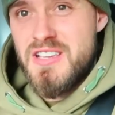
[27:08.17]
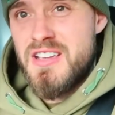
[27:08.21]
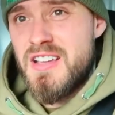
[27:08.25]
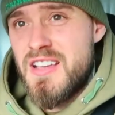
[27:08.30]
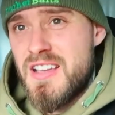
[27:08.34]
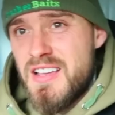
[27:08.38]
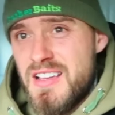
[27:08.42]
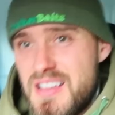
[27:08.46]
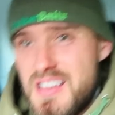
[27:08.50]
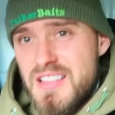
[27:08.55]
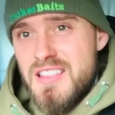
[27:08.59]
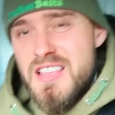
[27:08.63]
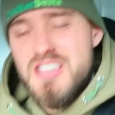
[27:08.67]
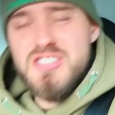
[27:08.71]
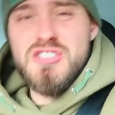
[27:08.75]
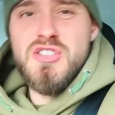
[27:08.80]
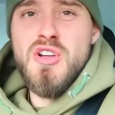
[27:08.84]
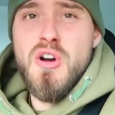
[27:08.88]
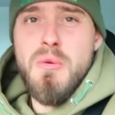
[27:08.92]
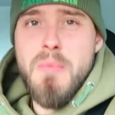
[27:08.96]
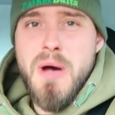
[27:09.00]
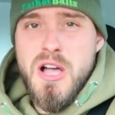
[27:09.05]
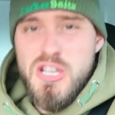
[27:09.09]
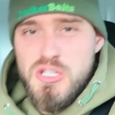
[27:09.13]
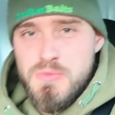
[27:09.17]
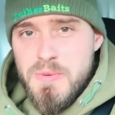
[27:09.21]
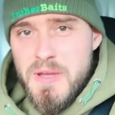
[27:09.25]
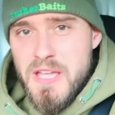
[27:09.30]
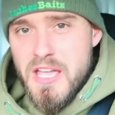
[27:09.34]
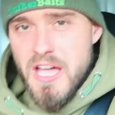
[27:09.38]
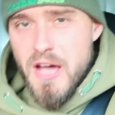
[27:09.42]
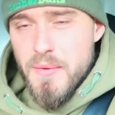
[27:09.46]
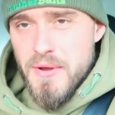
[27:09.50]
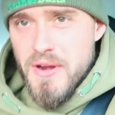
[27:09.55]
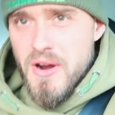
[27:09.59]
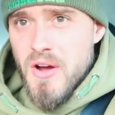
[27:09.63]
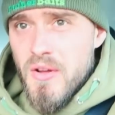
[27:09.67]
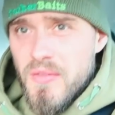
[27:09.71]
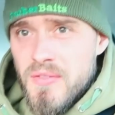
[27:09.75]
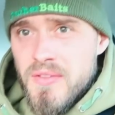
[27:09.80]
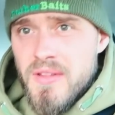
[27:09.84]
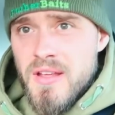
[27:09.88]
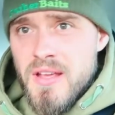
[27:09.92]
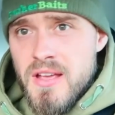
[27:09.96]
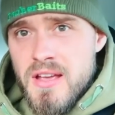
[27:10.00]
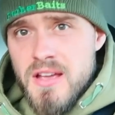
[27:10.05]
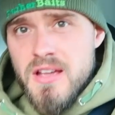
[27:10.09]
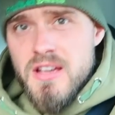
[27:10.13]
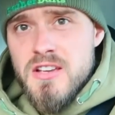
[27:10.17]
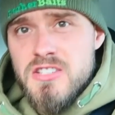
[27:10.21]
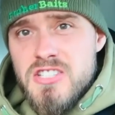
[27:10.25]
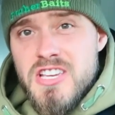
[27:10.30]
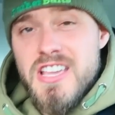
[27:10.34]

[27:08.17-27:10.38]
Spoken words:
there's not much been going on.